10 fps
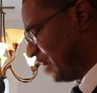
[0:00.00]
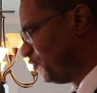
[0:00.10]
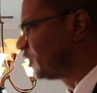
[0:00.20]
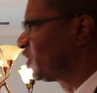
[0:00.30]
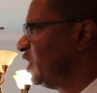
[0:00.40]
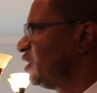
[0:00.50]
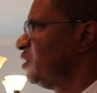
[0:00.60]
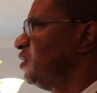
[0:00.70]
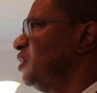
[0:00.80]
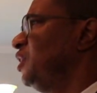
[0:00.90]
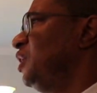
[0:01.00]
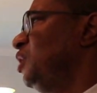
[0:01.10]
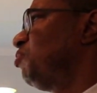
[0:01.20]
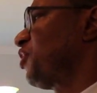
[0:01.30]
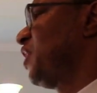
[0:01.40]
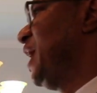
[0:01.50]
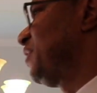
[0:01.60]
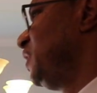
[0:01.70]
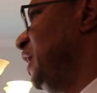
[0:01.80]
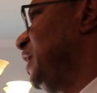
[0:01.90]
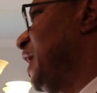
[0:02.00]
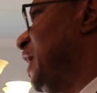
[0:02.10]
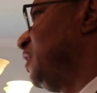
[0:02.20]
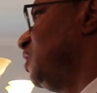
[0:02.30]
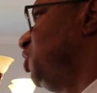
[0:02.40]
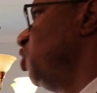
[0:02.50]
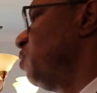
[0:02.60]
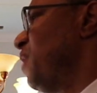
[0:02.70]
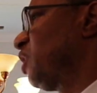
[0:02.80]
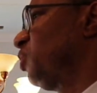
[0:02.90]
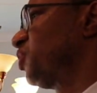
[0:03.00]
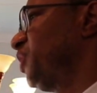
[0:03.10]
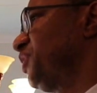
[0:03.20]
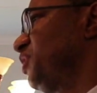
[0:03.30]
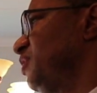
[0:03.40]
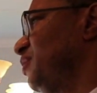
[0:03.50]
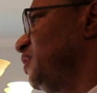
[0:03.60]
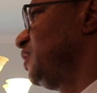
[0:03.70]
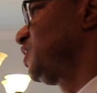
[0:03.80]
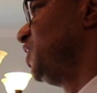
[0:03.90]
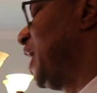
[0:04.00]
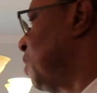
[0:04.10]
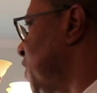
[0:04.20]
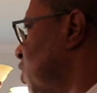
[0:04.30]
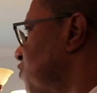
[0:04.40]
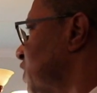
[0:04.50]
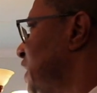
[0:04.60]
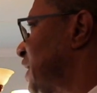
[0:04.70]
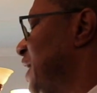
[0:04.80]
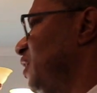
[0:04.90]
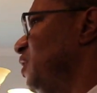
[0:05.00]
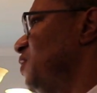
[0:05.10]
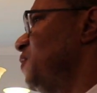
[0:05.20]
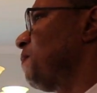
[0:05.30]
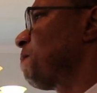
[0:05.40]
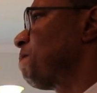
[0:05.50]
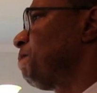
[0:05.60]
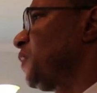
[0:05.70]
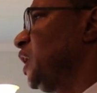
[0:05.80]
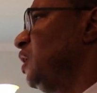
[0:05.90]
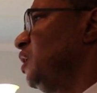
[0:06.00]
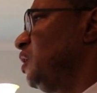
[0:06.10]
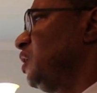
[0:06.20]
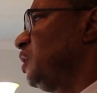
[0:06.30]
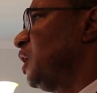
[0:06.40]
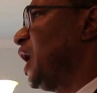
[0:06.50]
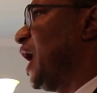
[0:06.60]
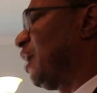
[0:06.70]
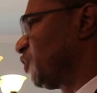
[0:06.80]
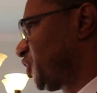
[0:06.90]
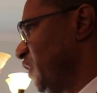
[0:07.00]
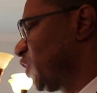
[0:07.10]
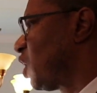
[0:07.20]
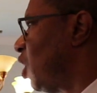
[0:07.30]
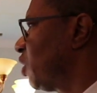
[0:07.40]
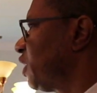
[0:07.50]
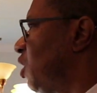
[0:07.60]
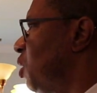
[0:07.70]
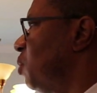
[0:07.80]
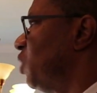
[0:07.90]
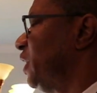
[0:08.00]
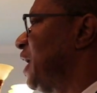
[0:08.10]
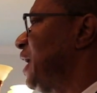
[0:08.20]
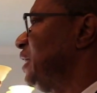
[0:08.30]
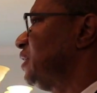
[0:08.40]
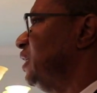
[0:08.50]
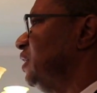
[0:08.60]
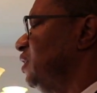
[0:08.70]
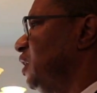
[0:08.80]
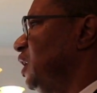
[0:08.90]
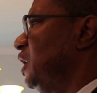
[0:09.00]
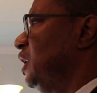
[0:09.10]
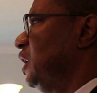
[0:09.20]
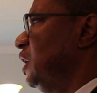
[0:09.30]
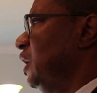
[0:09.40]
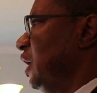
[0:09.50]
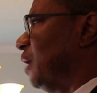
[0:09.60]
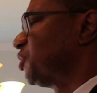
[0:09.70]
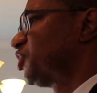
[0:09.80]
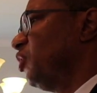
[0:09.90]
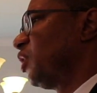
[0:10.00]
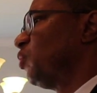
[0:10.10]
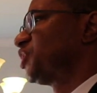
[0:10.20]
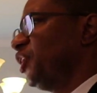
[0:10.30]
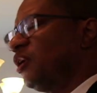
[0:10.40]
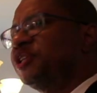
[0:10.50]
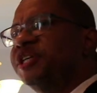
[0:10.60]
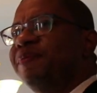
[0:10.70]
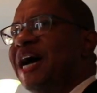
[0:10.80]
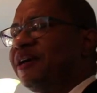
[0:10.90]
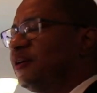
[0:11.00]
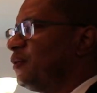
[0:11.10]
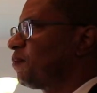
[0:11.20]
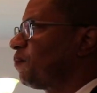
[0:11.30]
I visited Brother Anthony at Duke Medical Center it's now been over a decade ago. I, I received a call at home one night and I was told it was an urgent matter.